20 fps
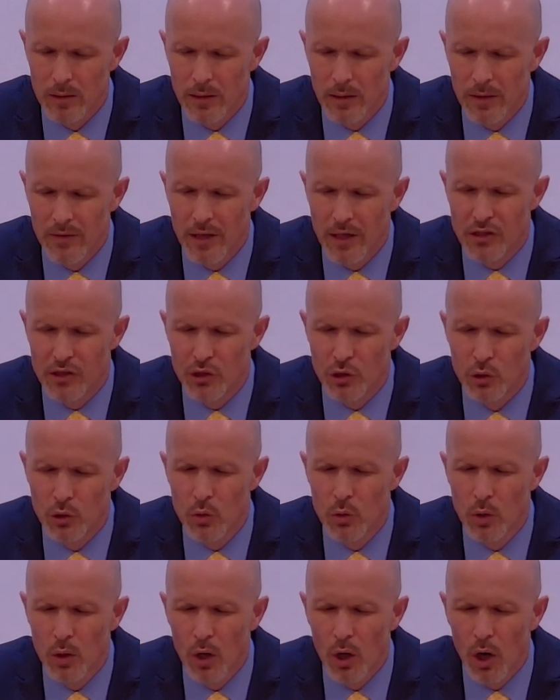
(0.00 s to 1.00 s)
that
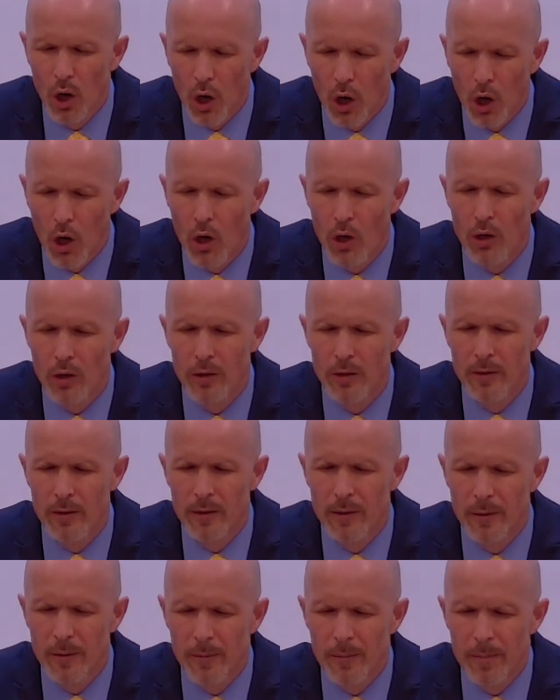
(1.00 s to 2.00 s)
you are
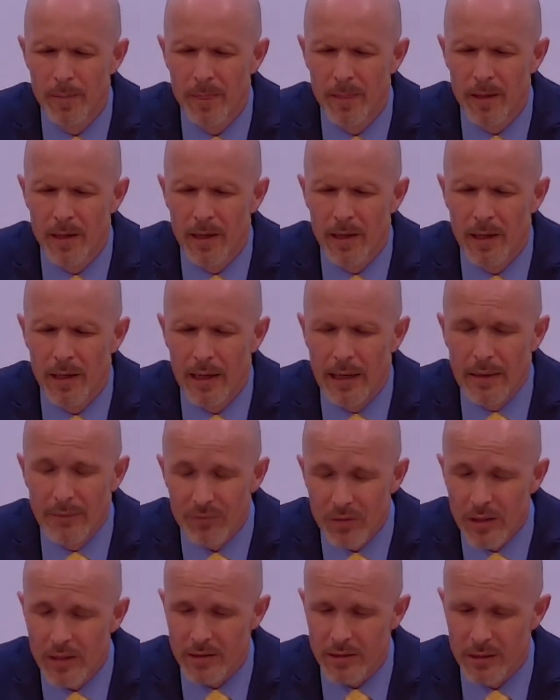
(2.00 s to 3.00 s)

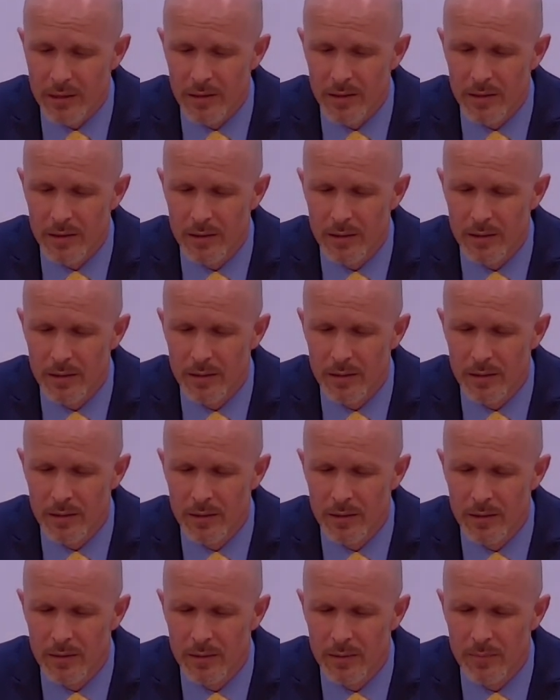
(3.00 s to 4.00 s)
infinite
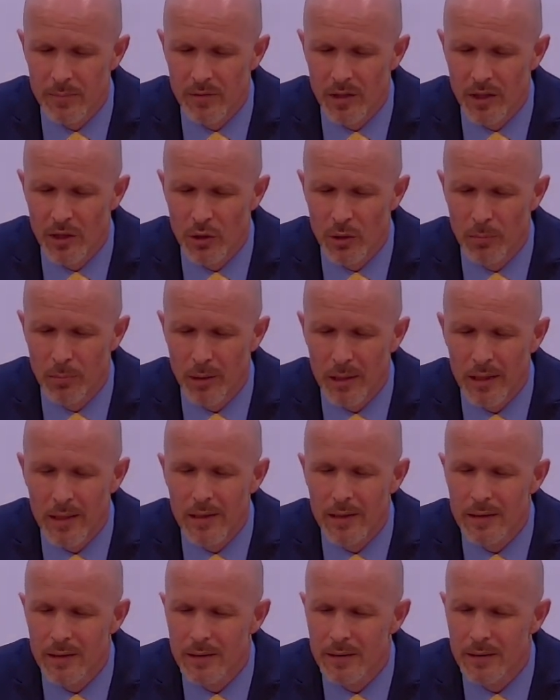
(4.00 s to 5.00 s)
in your
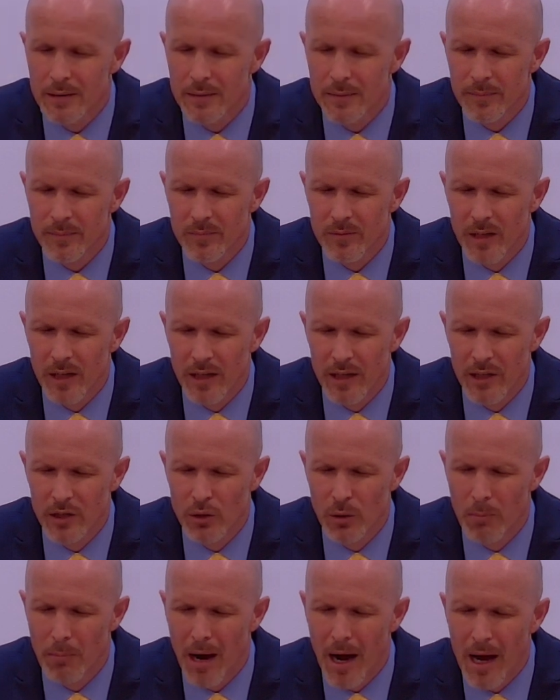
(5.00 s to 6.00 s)
being and in
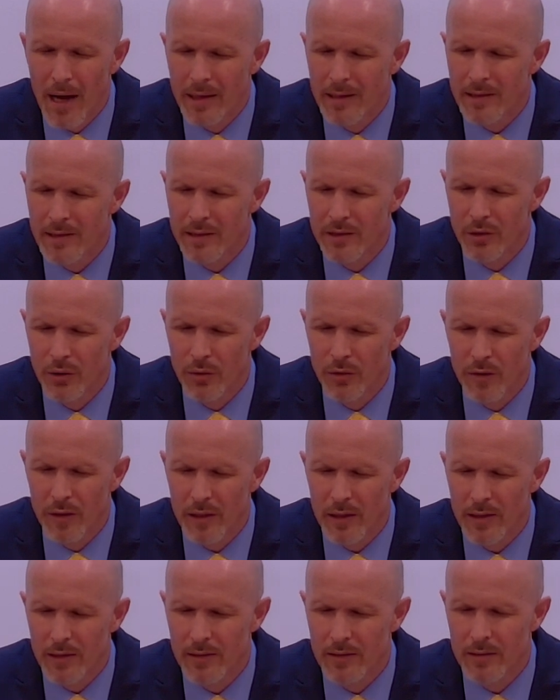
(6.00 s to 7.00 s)
your mind, in your
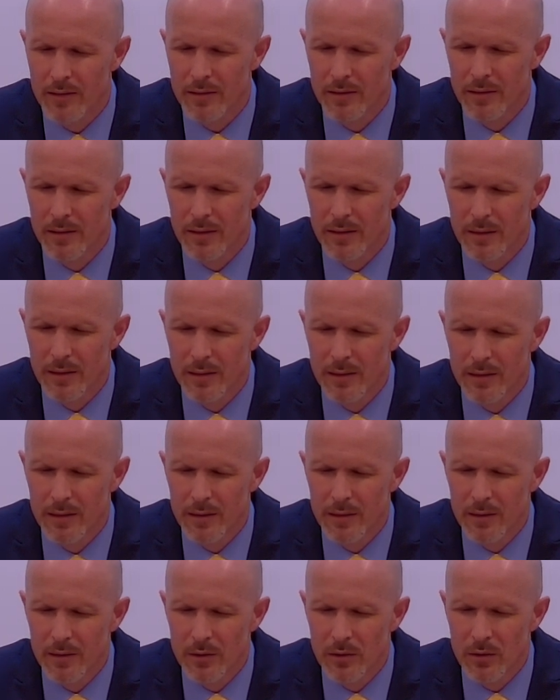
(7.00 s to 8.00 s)
thinking.
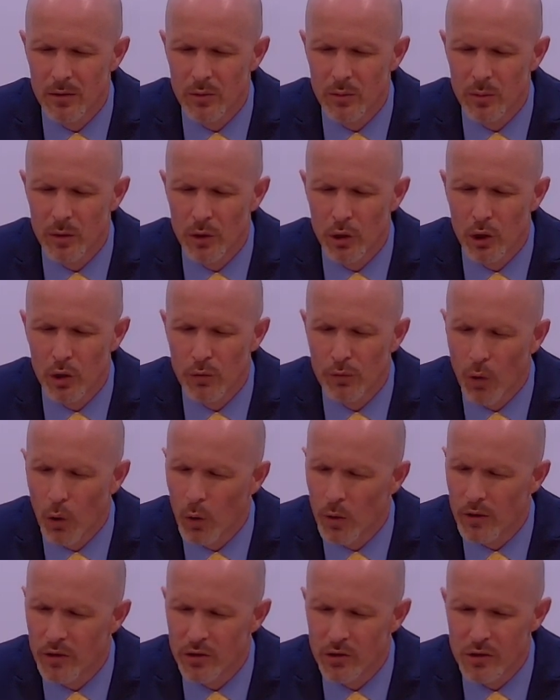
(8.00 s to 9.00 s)
We look
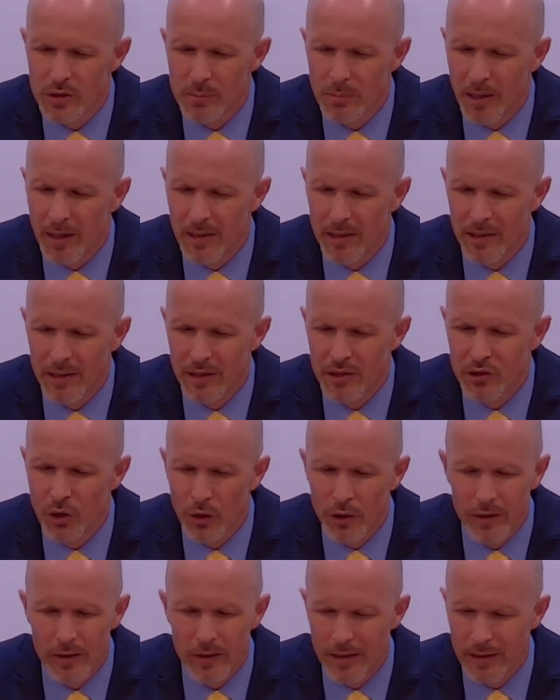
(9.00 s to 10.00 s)
forward to spending
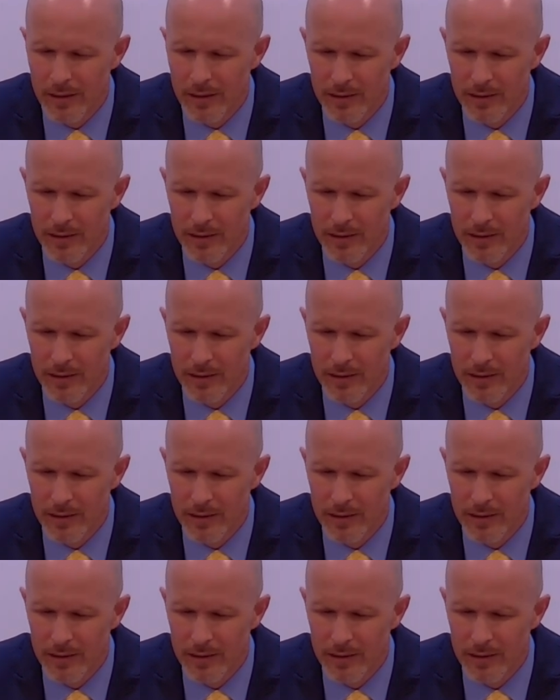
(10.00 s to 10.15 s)
eternity